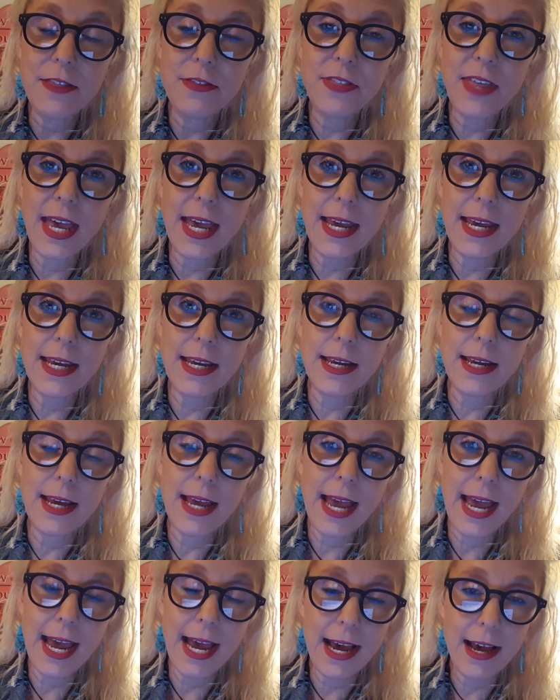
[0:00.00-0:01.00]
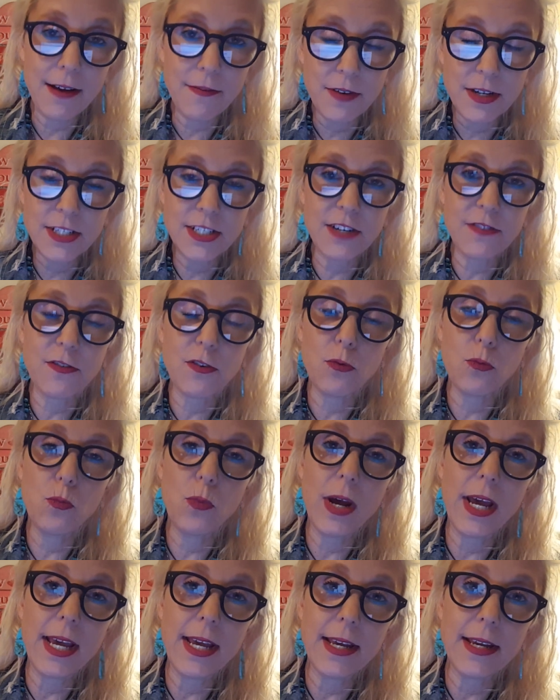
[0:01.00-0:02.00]
They have a different
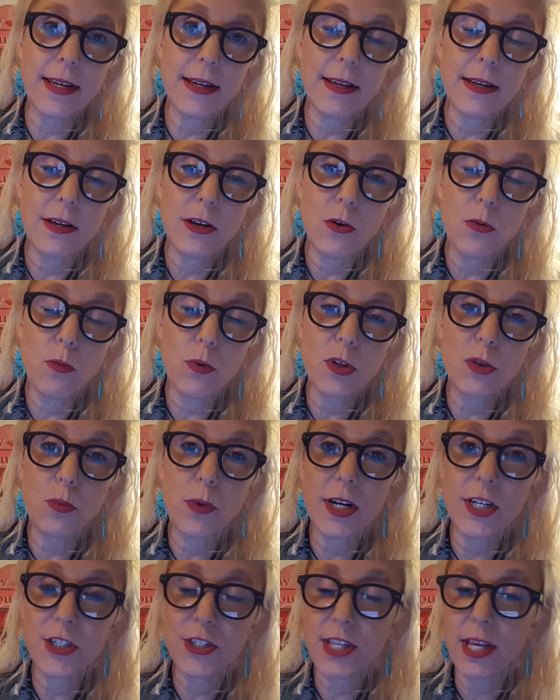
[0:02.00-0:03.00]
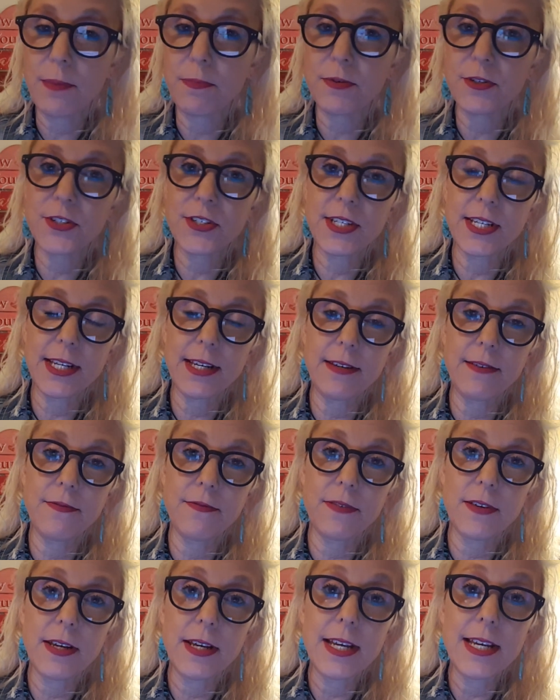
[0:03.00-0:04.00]
way with which they
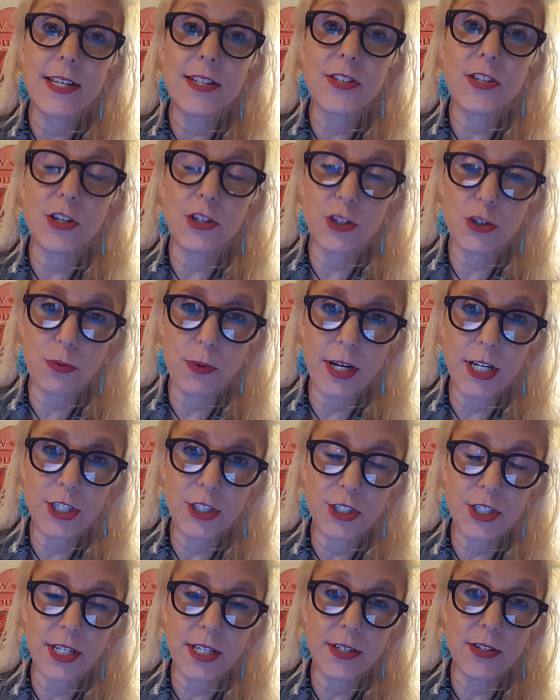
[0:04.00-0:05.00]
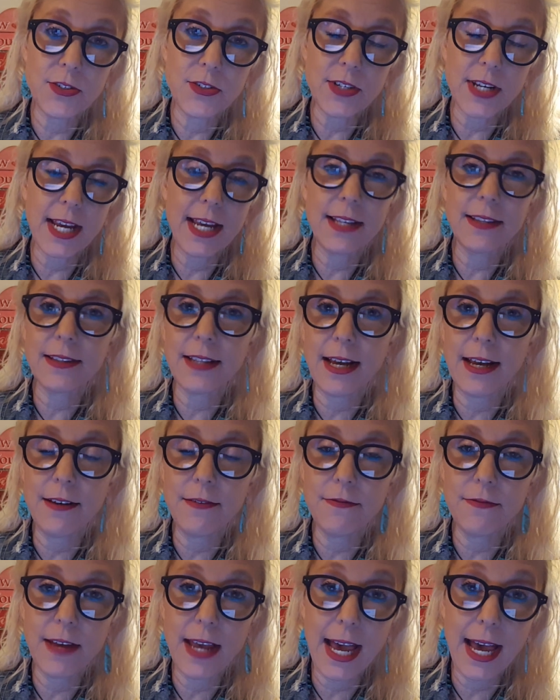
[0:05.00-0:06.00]
perceive situations and
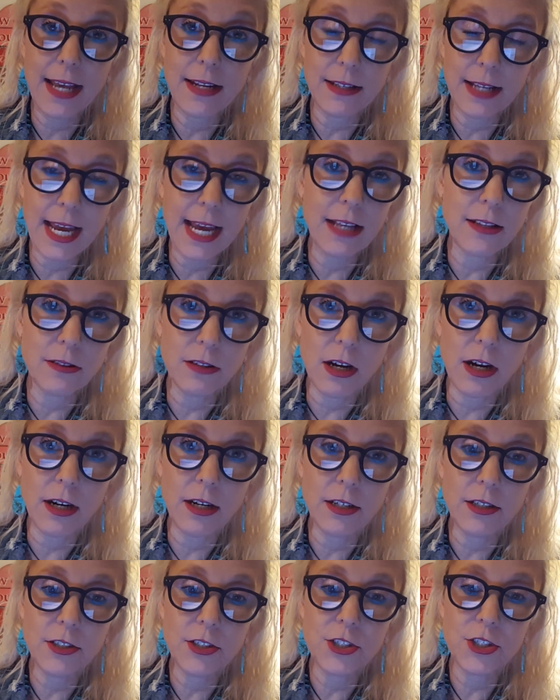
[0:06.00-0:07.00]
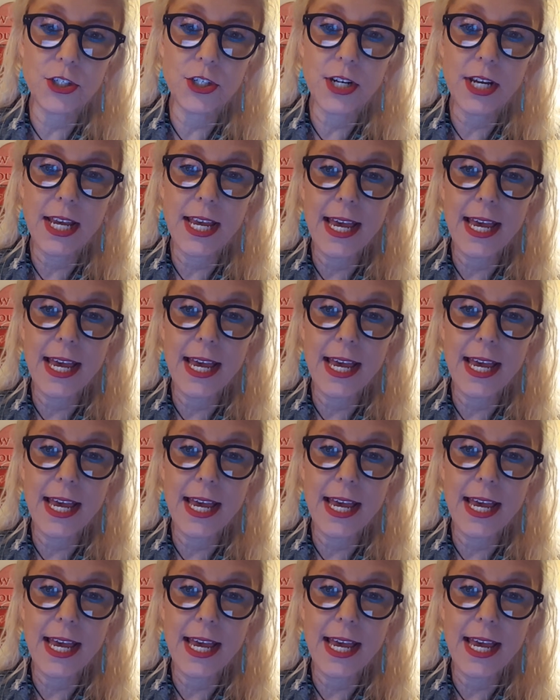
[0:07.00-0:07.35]
life at, at large.